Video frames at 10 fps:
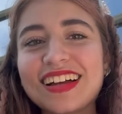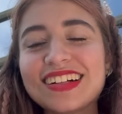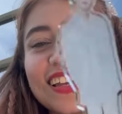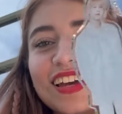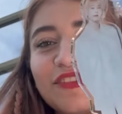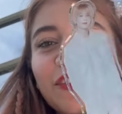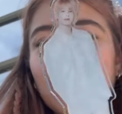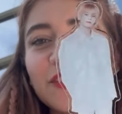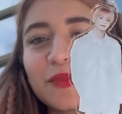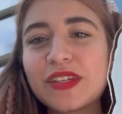Kang Tan
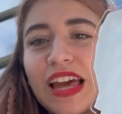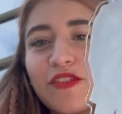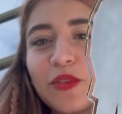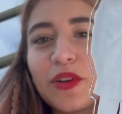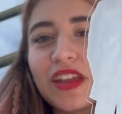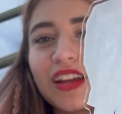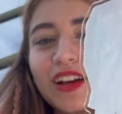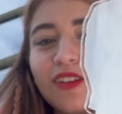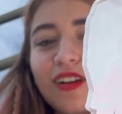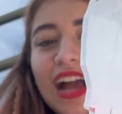follows me everywhere that I
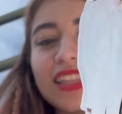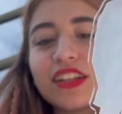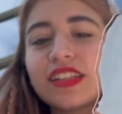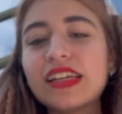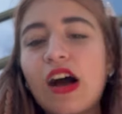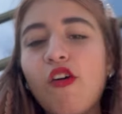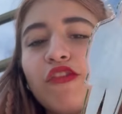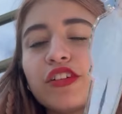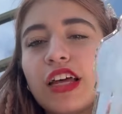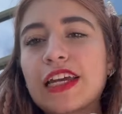go. I literally,
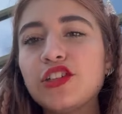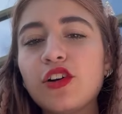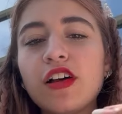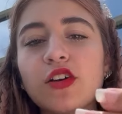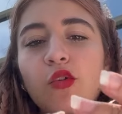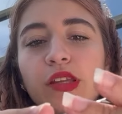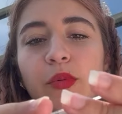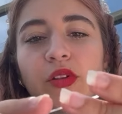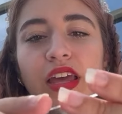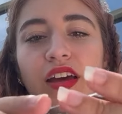for lucky draws, only
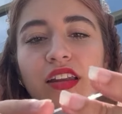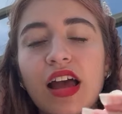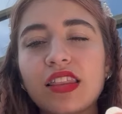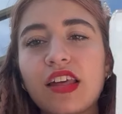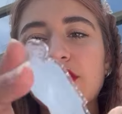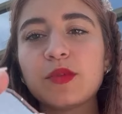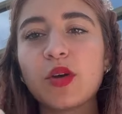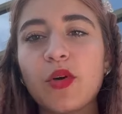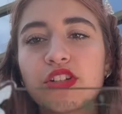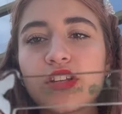pull Tan. I love him so
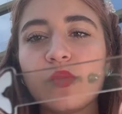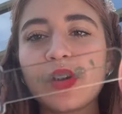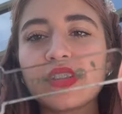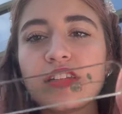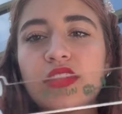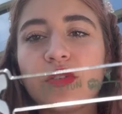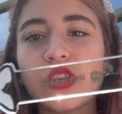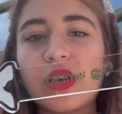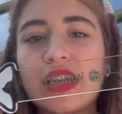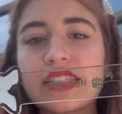much though. Oh God, this is so
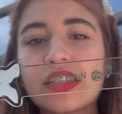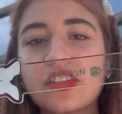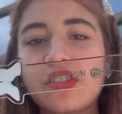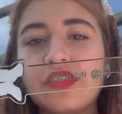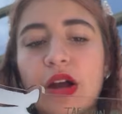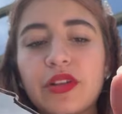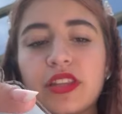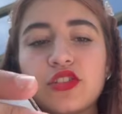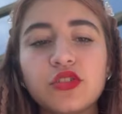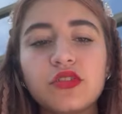cute. It has like the little flower that they
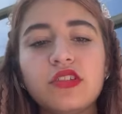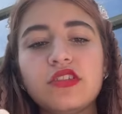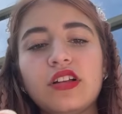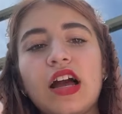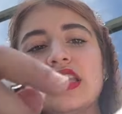drew. I